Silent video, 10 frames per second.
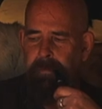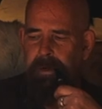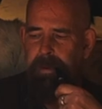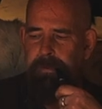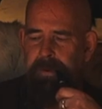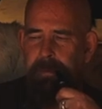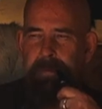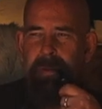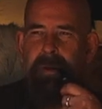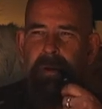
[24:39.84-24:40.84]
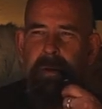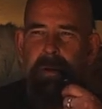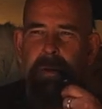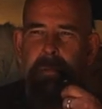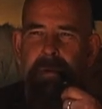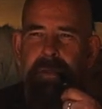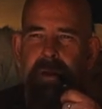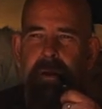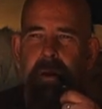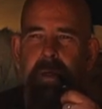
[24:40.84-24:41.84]
perhaps. But
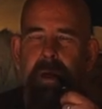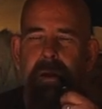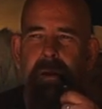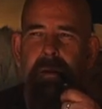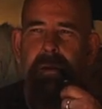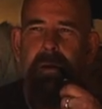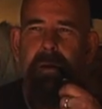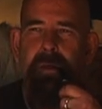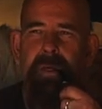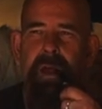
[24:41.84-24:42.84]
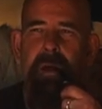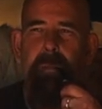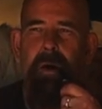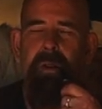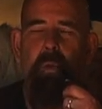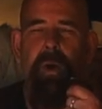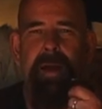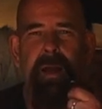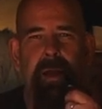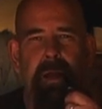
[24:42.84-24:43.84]
then another thing about the
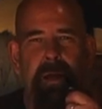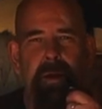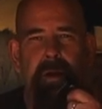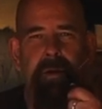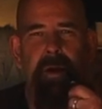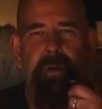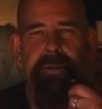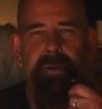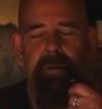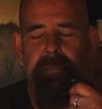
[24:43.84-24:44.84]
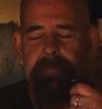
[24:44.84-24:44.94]
Viking culture